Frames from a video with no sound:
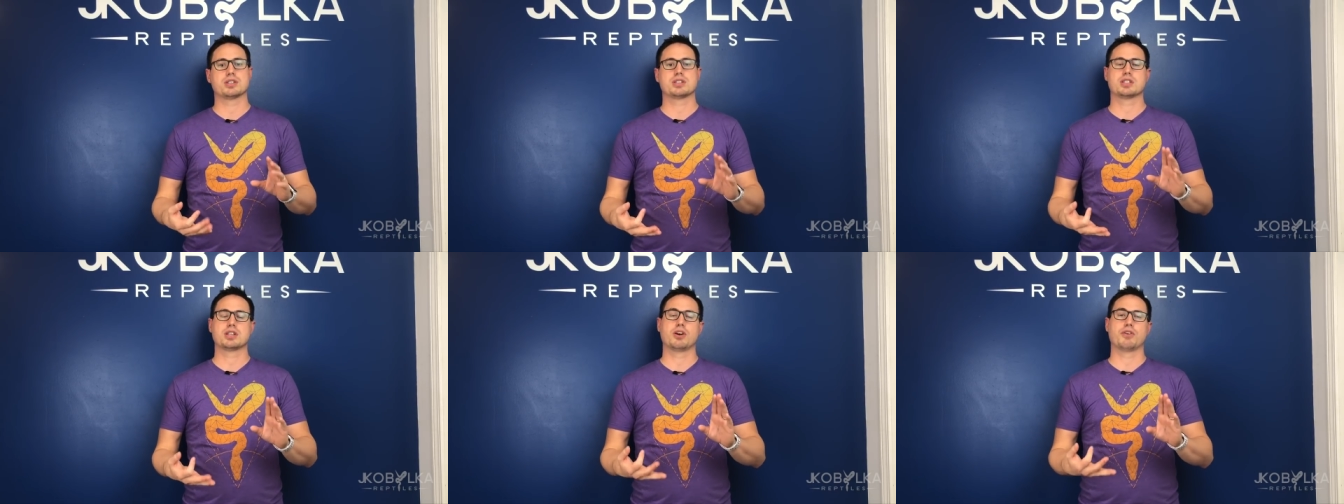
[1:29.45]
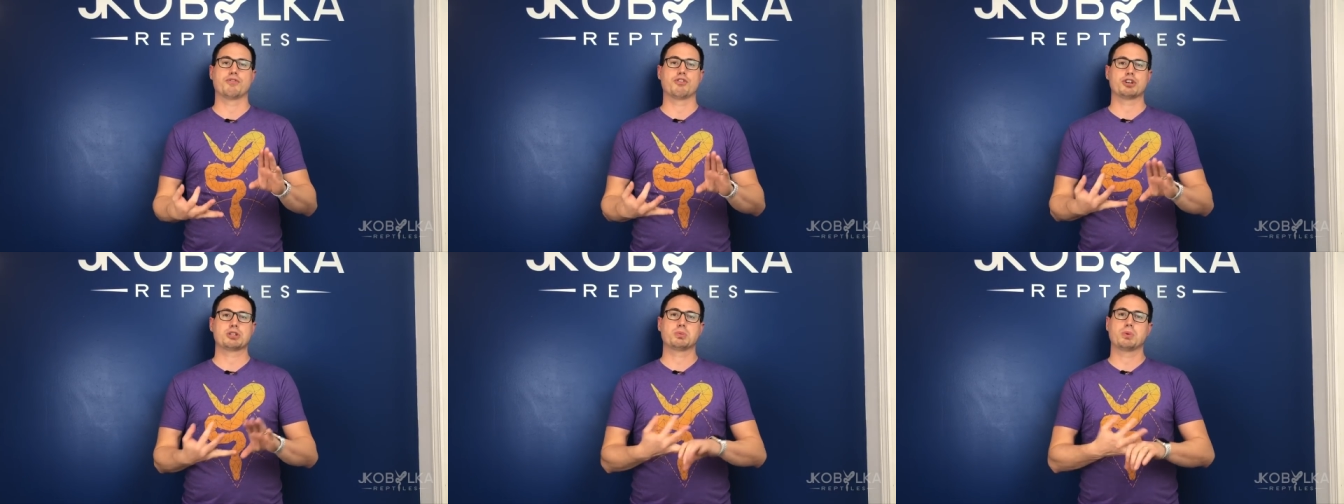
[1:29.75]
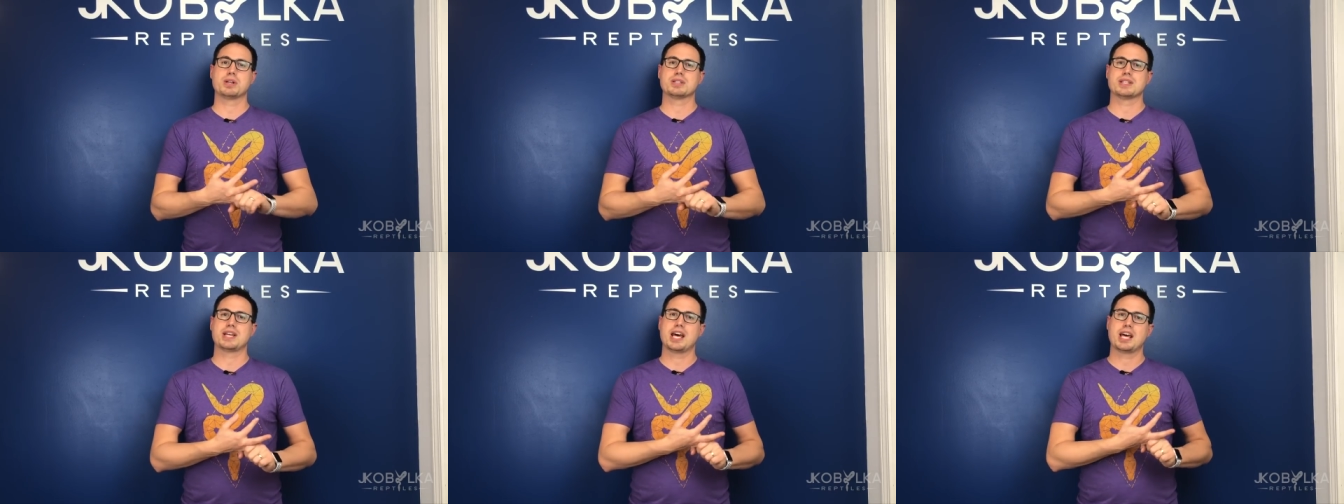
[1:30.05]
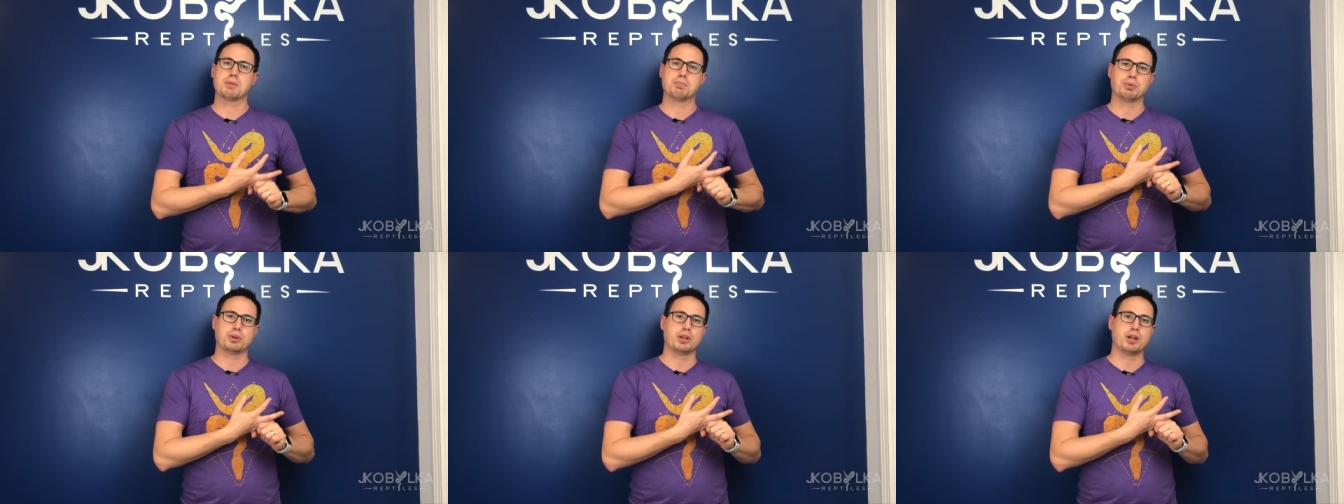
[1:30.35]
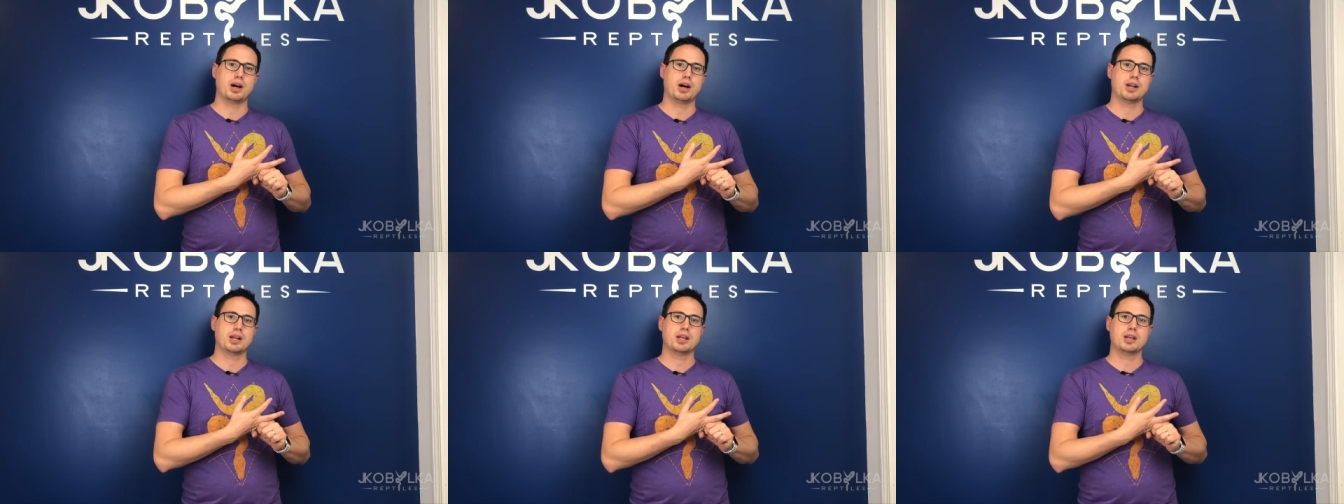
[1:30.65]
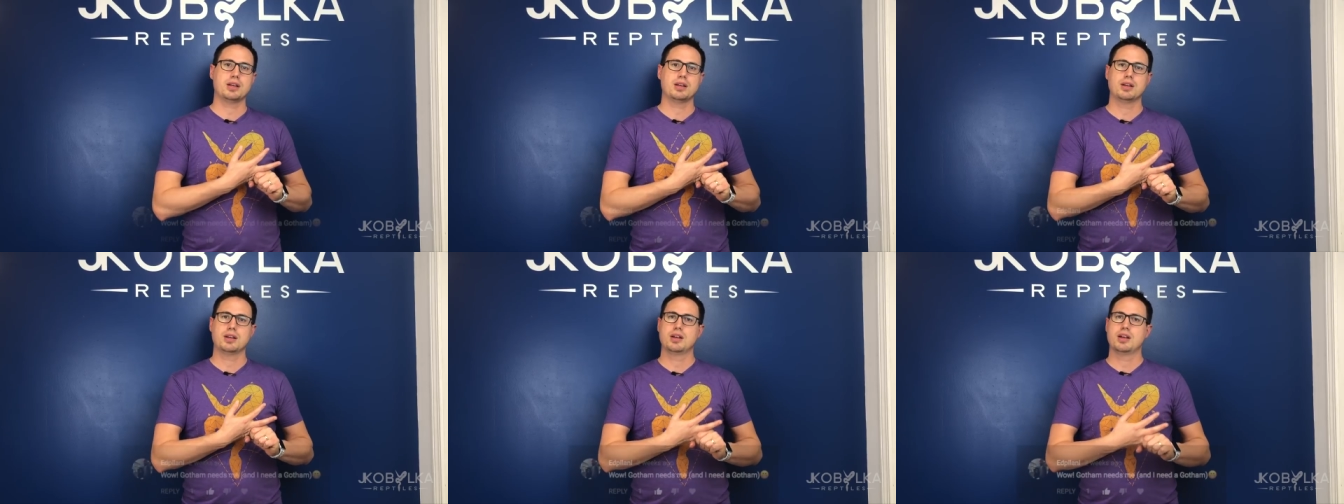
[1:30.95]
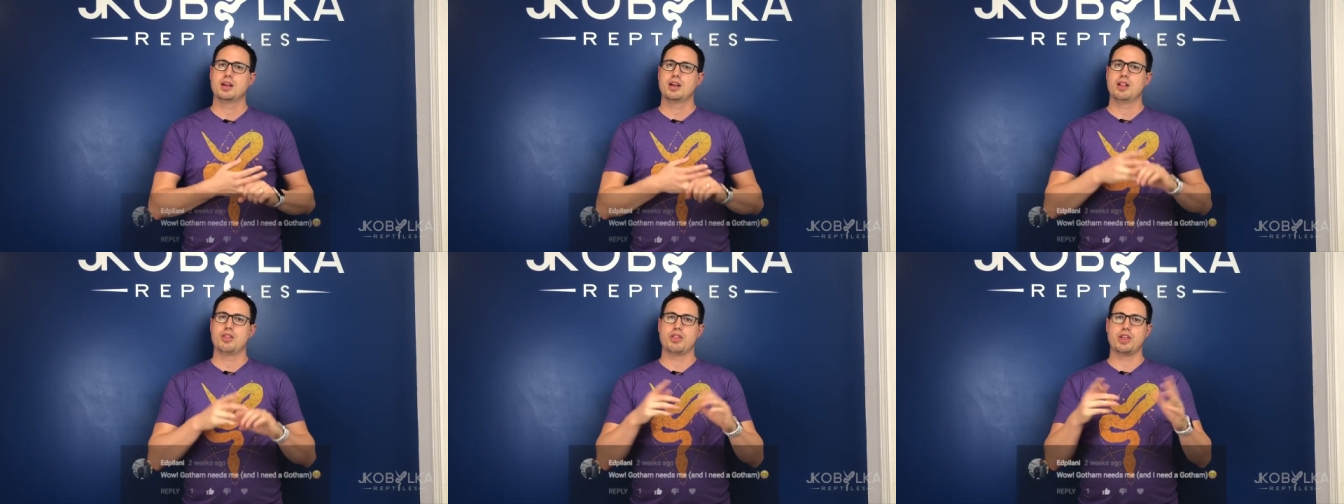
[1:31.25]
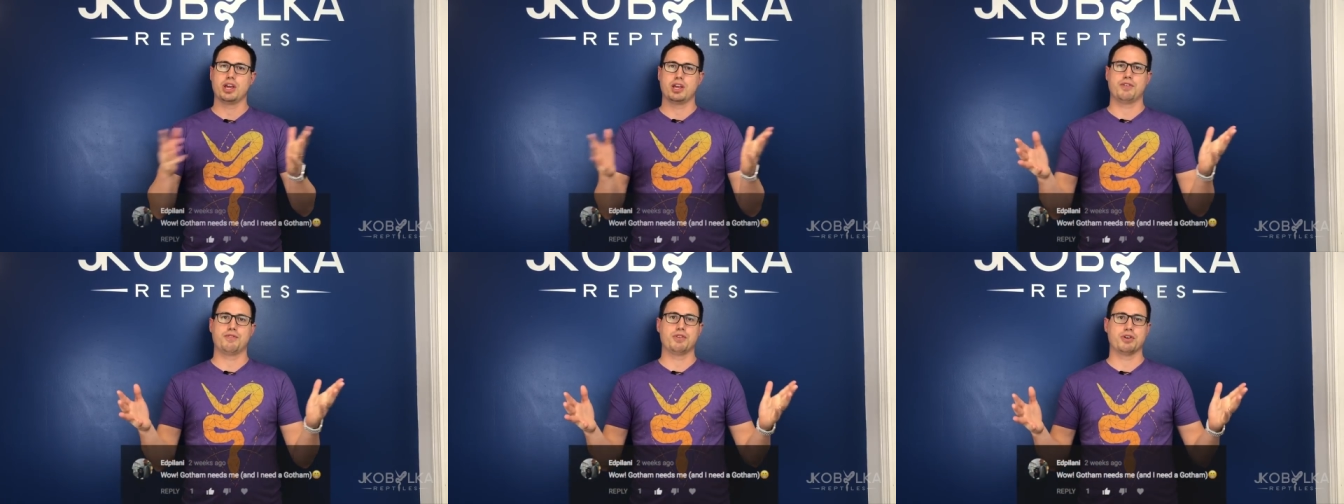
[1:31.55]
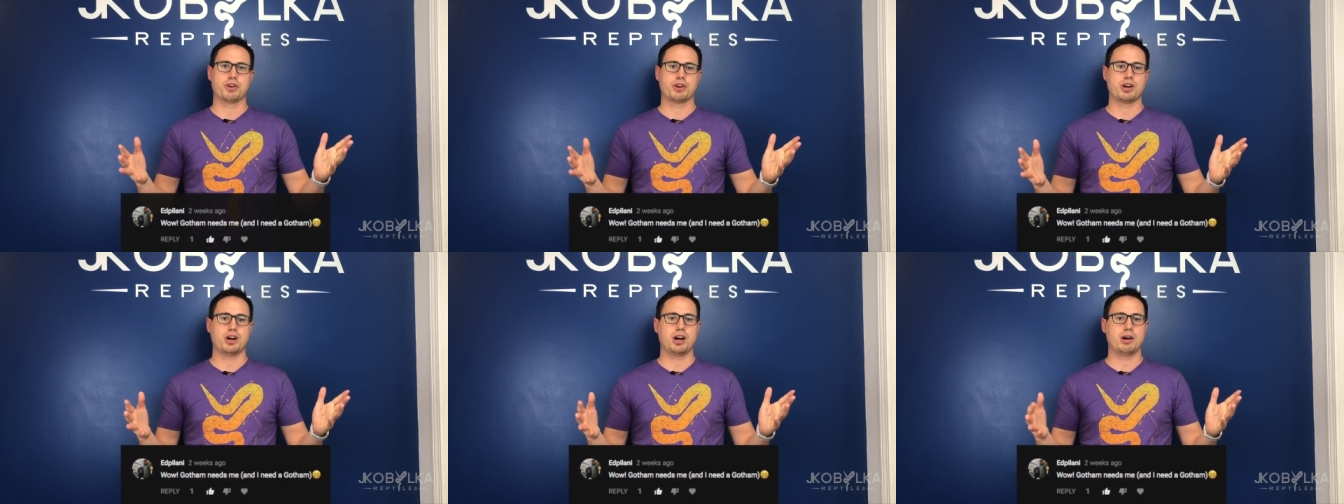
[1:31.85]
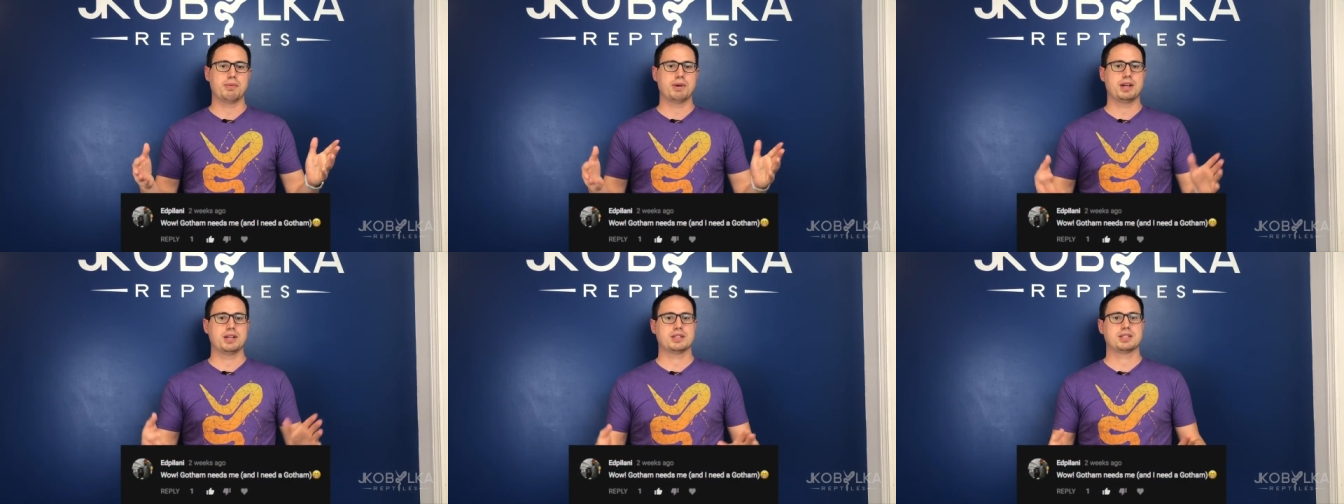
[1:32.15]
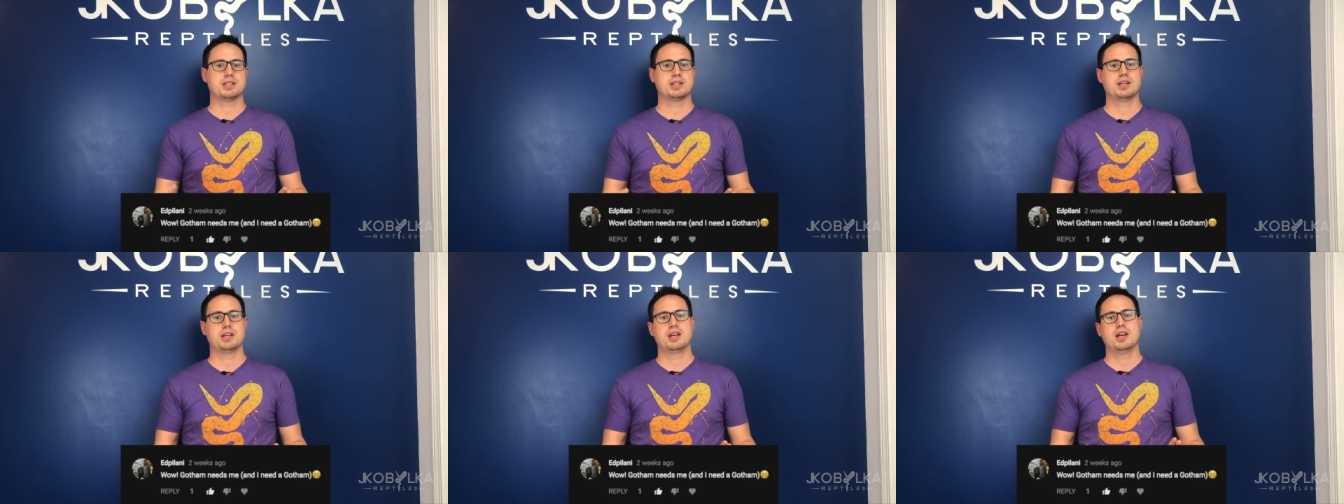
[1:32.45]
So the first one is Ed Polani. Thank you for your comment.